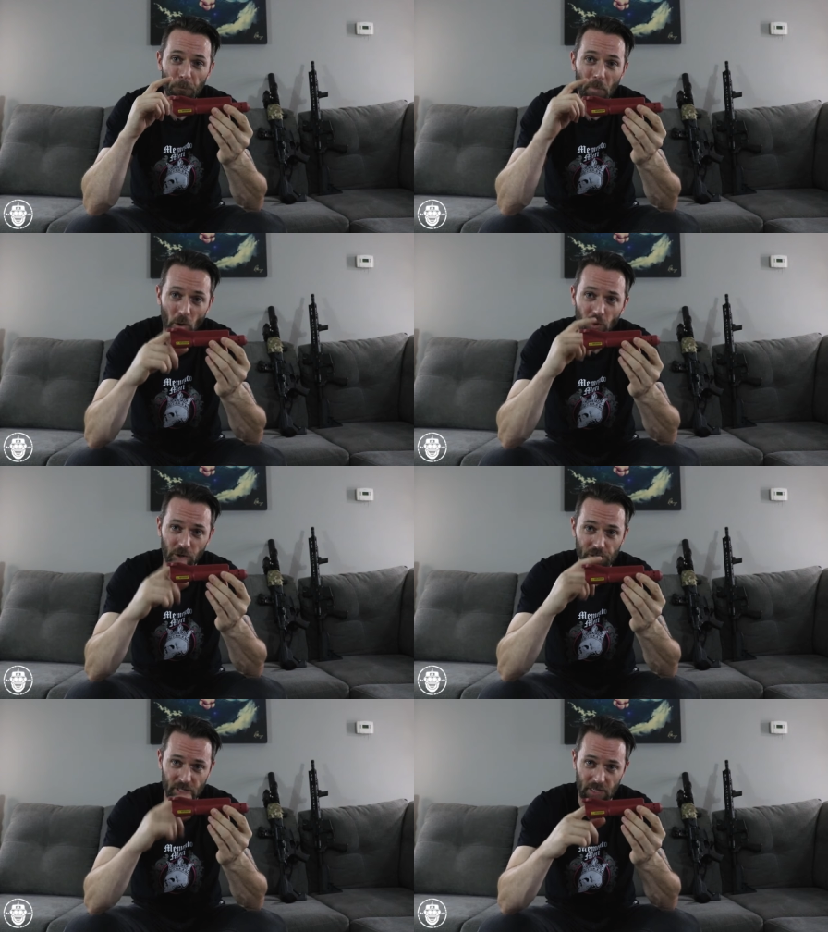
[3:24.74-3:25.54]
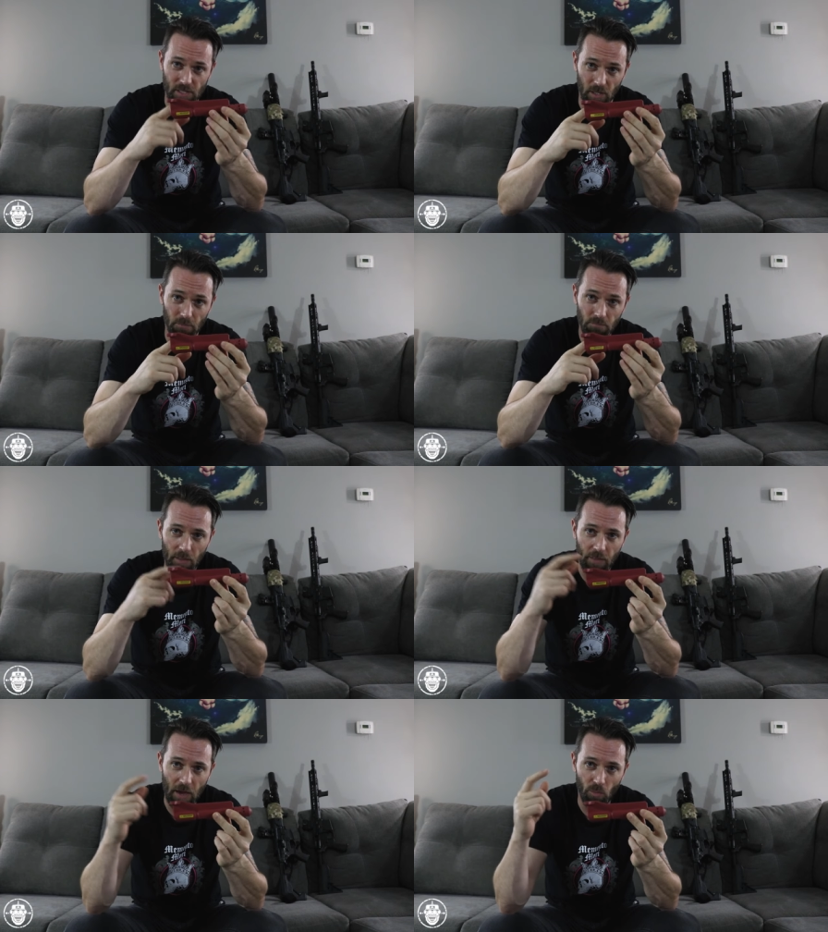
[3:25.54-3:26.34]
motor system
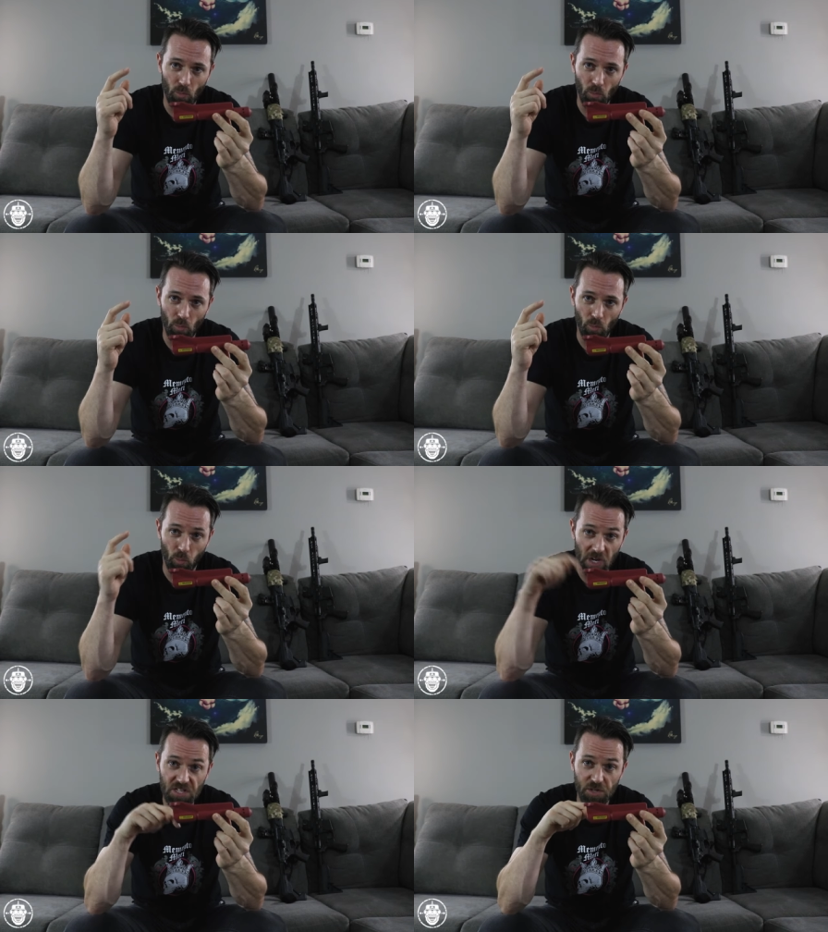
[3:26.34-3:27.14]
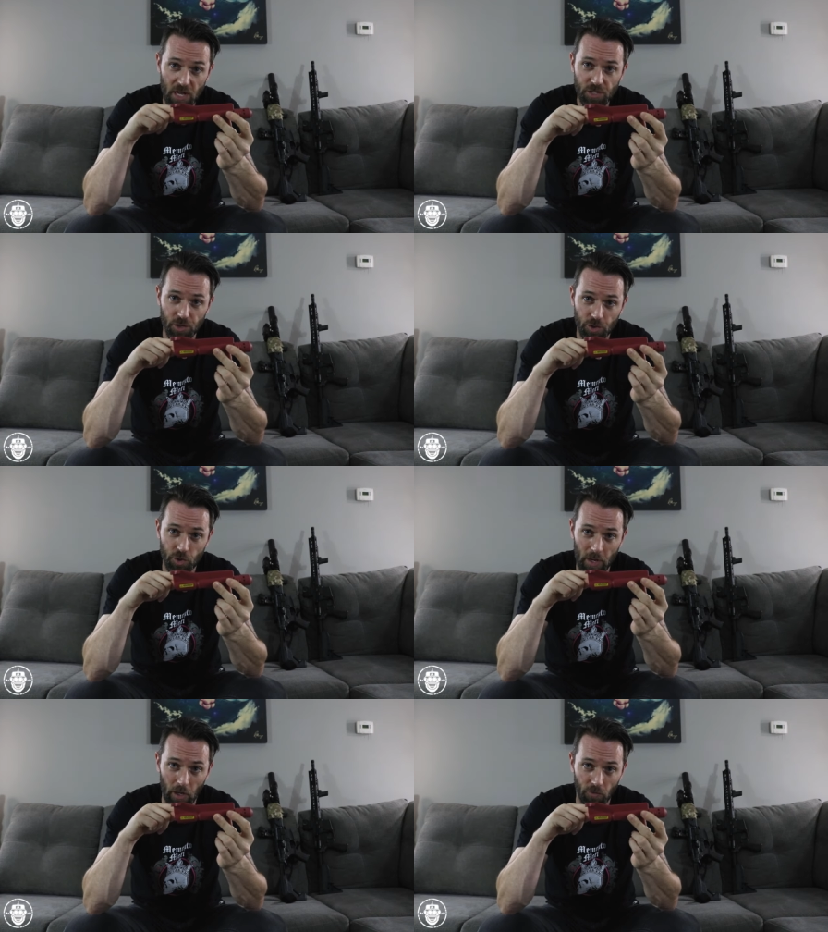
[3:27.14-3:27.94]
that resets your
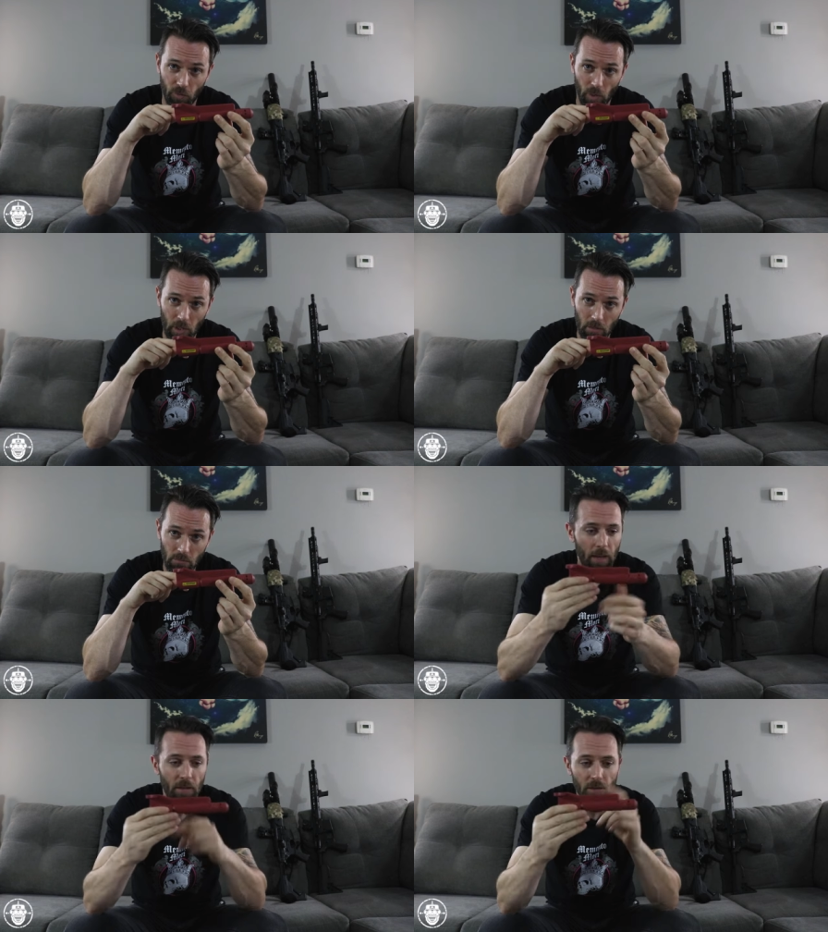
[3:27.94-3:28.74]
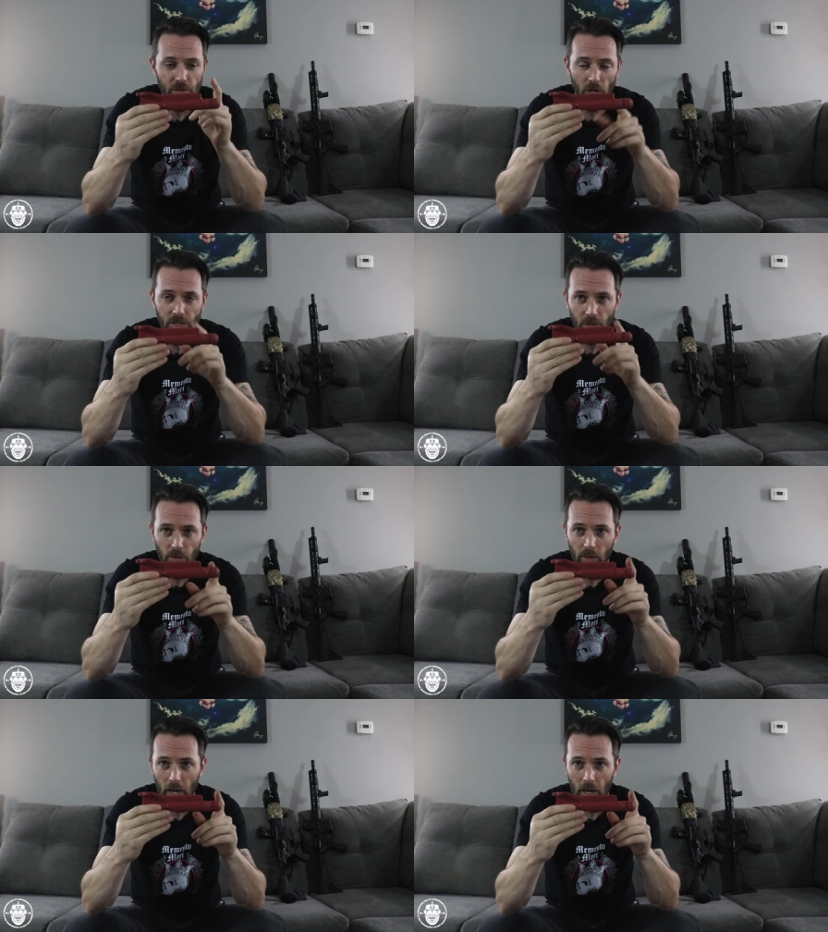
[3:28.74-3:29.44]
trigger for you. And then there's also